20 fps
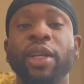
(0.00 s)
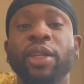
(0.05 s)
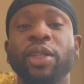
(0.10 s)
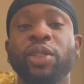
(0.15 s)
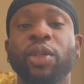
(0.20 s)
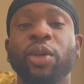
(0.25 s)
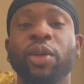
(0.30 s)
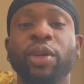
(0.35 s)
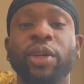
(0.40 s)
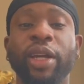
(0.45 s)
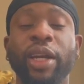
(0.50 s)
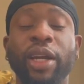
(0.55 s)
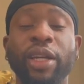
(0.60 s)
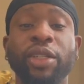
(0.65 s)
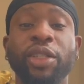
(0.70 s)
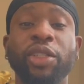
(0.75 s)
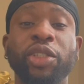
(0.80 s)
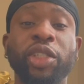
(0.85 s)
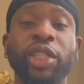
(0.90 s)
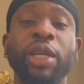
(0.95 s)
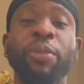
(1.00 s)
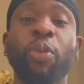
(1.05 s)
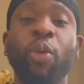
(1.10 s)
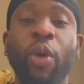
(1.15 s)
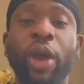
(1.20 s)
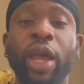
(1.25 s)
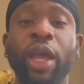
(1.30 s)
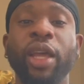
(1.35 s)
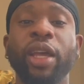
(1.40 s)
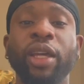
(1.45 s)
So here's a cheap
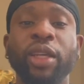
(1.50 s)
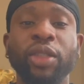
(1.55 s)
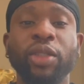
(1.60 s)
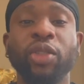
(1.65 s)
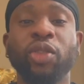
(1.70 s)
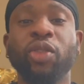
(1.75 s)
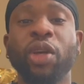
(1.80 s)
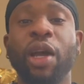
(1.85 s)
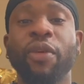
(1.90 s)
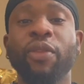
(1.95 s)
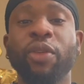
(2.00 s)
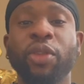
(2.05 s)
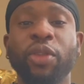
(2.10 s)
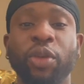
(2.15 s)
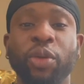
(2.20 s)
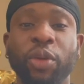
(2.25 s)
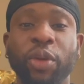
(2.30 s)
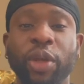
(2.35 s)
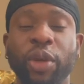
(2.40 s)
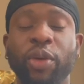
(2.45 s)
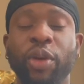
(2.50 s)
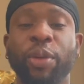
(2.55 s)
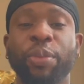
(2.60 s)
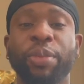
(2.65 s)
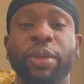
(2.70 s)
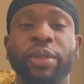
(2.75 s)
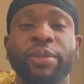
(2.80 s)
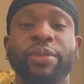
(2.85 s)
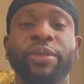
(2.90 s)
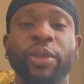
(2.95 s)
way to travel through Europe.